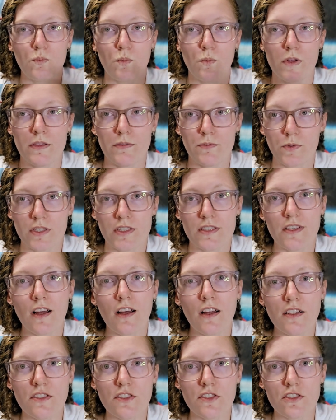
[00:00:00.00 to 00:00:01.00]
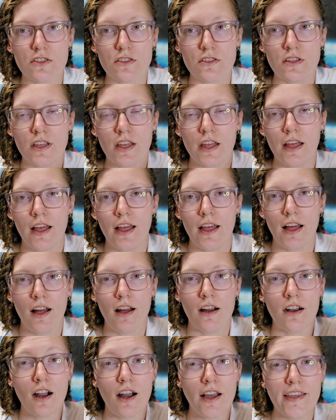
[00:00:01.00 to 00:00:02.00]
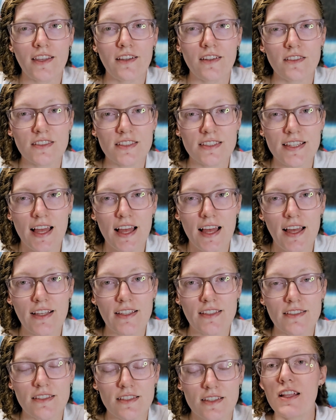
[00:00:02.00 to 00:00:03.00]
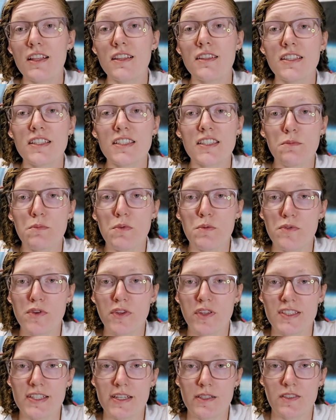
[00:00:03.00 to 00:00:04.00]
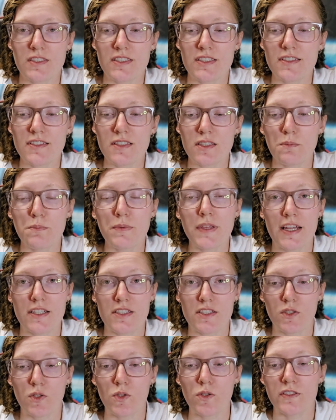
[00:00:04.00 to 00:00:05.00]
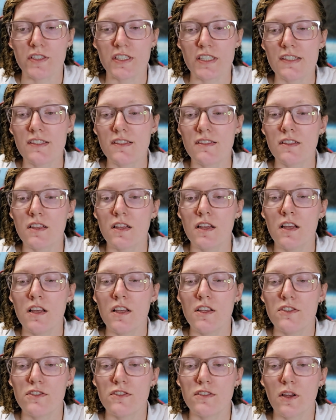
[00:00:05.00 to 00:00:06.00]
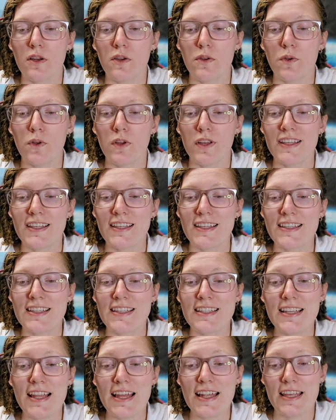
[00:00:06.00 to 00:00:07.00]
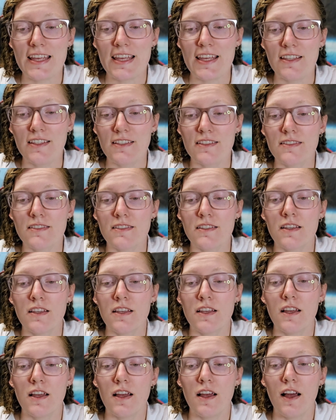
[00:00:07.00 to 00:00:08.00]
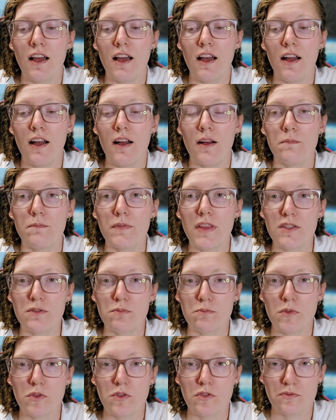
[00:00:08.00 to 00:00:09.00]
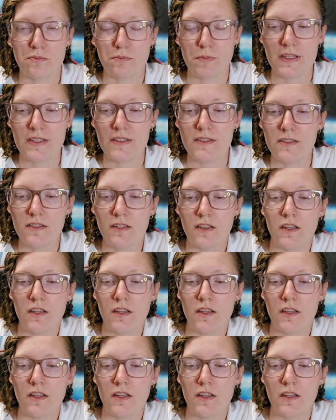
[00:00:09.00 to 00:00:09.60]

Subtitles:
if we touch, our eye contact. These can be broken down into subcategories. So kinetics, that's movement.